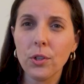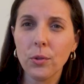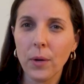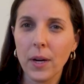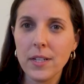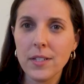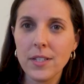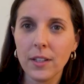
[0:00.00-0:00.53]

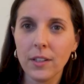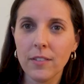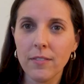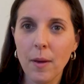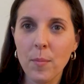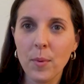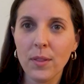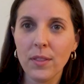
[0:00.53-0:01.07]
great deal of
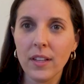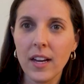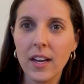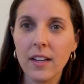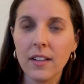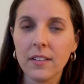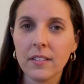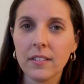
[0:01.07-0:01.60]
empathy.
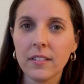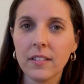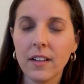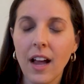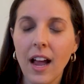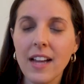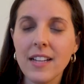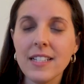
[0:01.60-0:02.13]

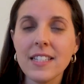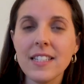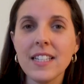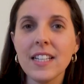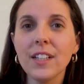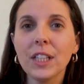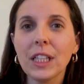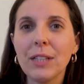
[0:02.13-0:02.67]
I
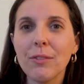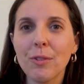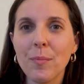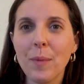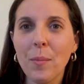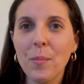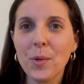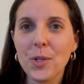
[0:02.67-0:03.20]
distinctly
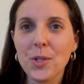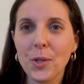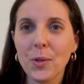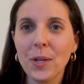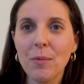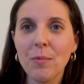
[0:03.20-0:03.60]
remember Jody